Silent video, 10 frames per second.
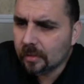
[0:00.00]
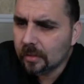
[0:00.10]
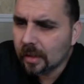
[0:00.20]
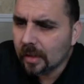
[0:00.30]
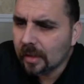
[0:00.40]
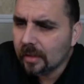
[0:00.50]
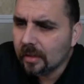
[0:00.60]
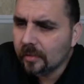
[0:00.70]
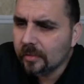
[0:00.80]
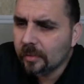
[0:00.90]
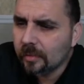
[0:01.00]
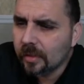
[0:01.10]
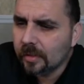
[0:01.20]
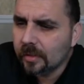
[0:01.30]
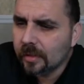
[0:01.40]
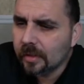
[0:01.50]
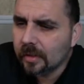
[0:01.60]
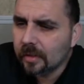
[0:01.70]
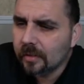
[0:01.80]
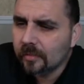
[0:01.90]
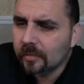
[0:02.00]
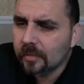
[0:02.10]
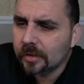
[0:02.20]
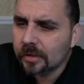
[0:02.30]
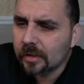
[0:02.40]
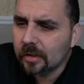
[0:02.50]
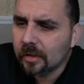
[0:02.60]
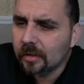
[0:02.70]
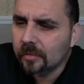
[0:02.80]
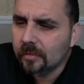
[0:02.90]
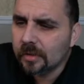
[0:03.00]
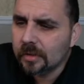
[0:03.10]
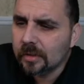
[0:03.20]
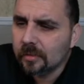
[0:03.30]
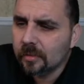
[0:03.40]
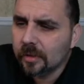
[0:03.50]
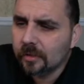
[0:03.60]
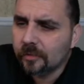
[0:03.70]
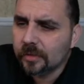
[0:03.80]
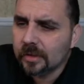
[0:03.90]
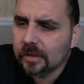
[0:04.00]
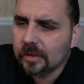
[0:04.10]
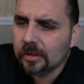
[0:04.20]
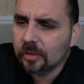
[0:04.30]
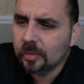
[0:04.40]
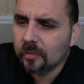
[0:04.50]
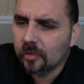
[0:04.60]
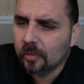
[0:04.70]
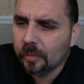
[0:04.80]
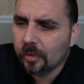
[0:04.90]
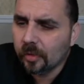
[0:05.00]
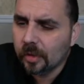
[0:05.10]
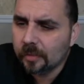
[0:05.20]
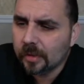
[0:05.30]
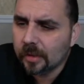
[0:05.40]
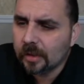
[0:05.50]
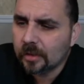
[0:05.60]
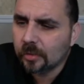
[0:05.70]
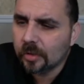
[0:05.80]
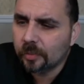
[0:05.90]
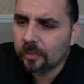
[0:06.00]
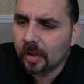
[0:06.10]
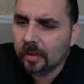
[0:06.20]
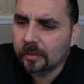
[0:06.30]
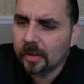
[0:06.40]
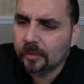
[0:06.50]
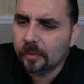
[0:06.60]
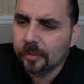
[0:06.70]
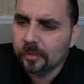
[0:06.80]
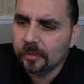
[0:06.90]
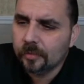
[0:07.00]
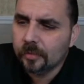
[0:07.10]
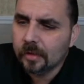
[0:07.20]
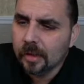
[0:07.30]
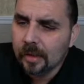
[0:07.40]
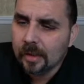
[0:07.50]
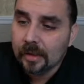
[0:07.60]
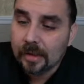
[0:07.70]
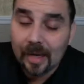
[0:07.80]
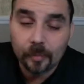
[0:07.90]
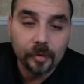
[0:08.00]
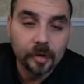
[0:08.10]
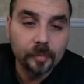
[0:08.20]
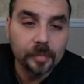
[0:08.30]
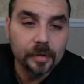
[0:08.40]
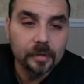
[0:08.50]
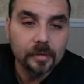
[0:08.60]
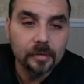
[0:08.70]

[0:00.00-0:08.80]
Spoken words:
their mother and loved what she loved. Was with her for 6 years before we broke up. The kids weren't the problem. They were beautiful. Yeah, brother, but